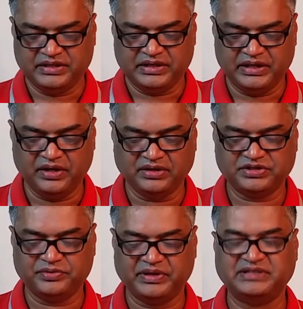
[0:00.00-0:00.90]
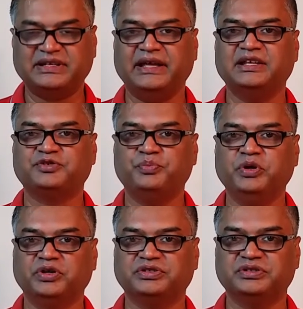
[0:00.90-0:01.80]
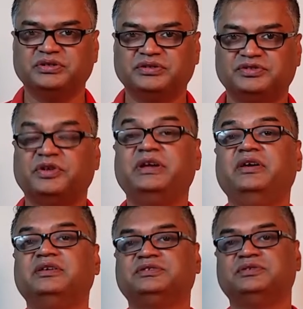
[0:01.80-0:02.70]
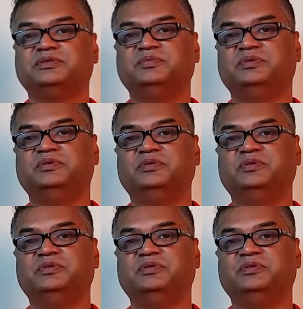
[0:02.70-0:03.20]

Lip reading: He also reads English books. So he also